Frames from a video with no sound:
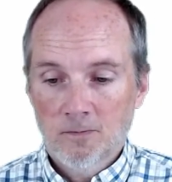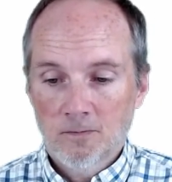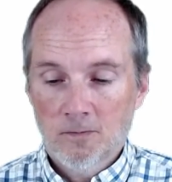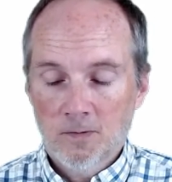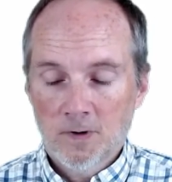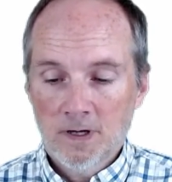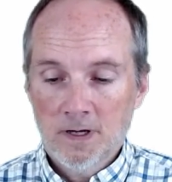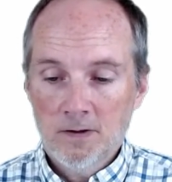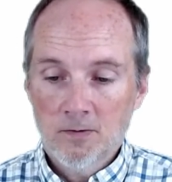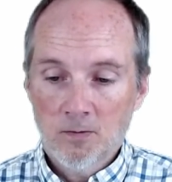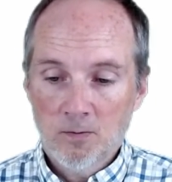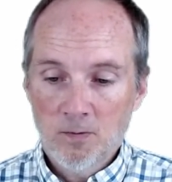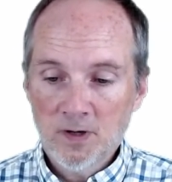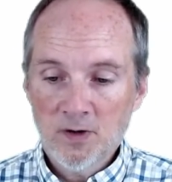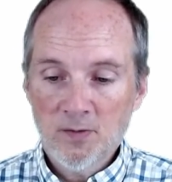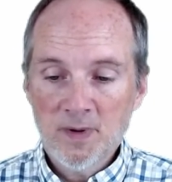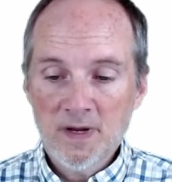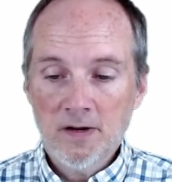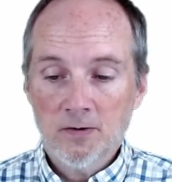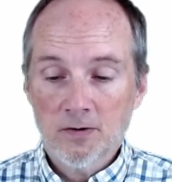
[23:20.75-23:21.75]
either will
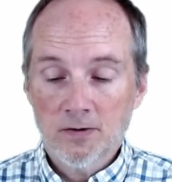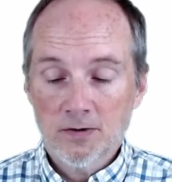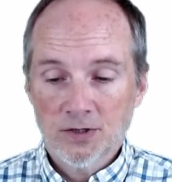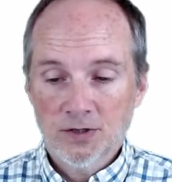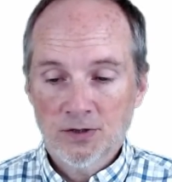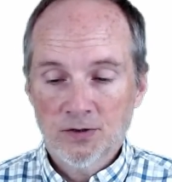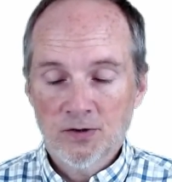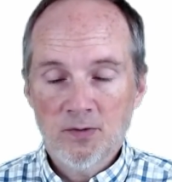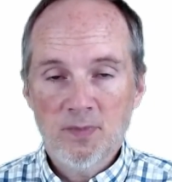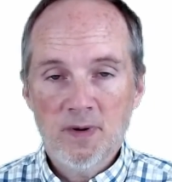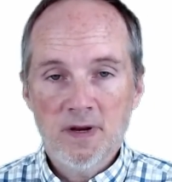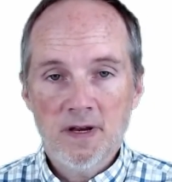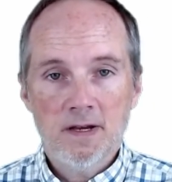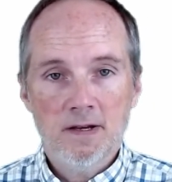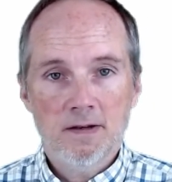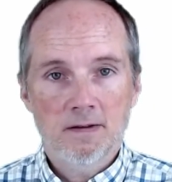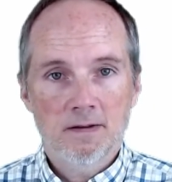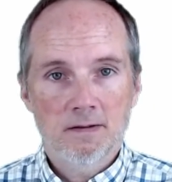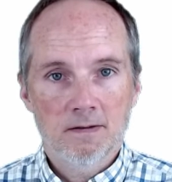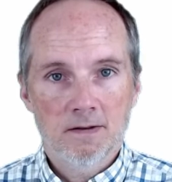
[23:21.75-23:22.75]
be or should
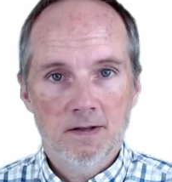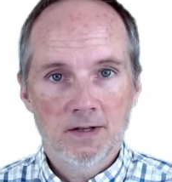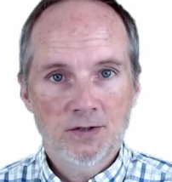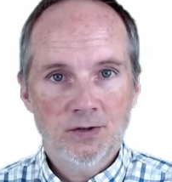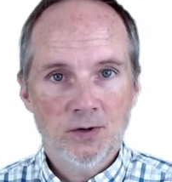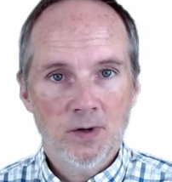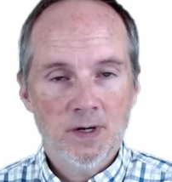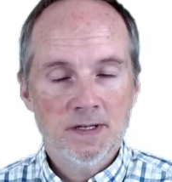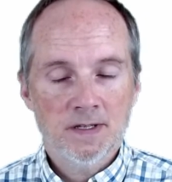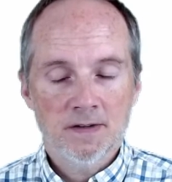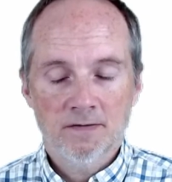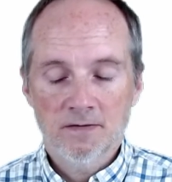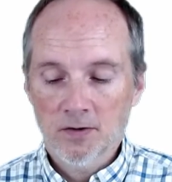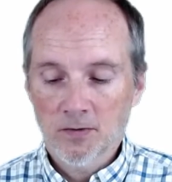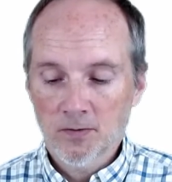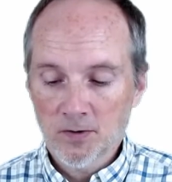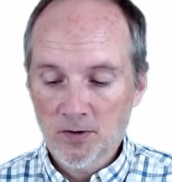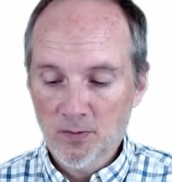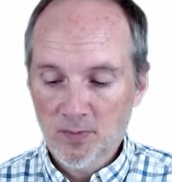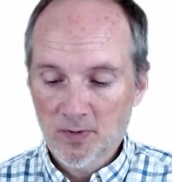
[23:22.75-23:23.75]
be the choice of the
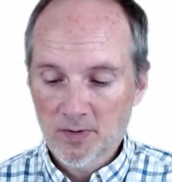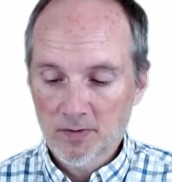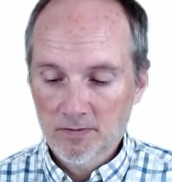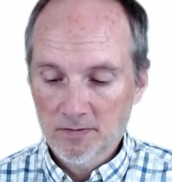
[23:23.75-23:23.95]
group.